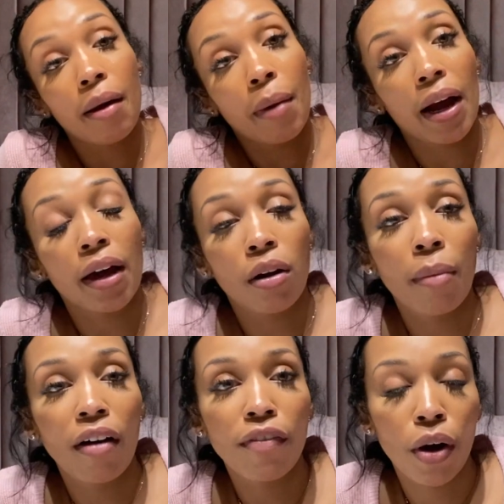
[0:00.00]
I got on
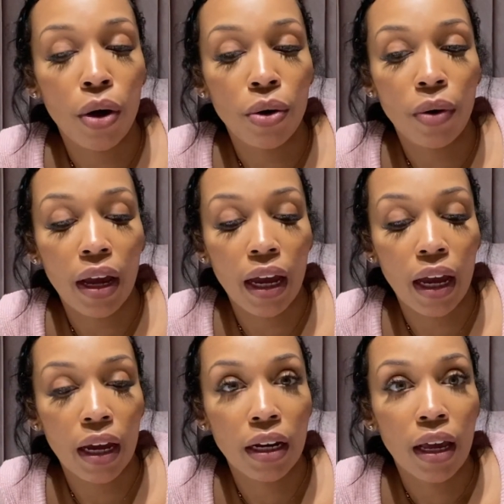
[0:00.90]
my phone
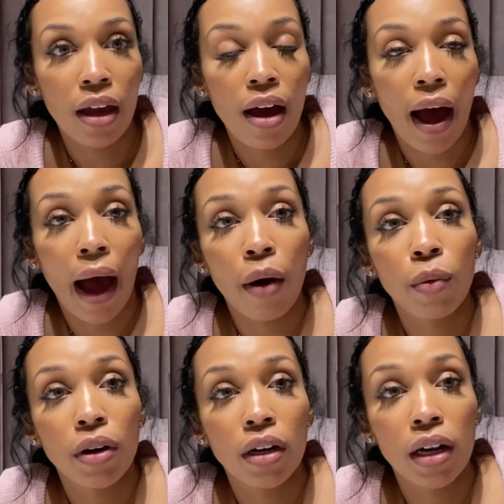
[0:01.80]
and I
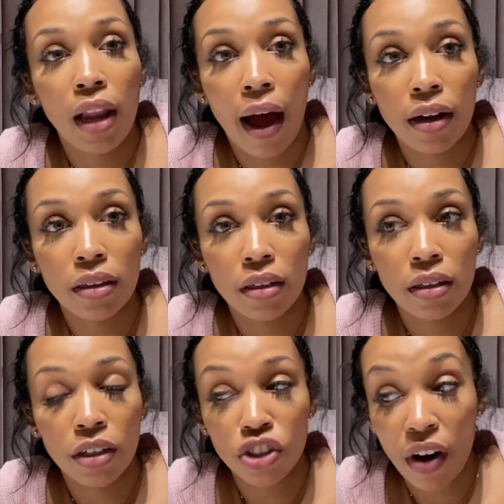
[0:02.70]
would clock the
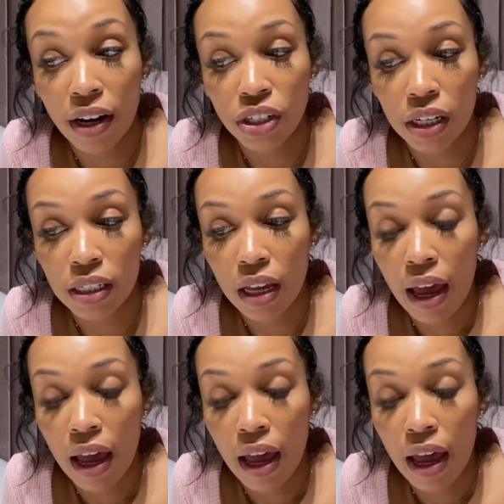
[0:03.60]
contractions.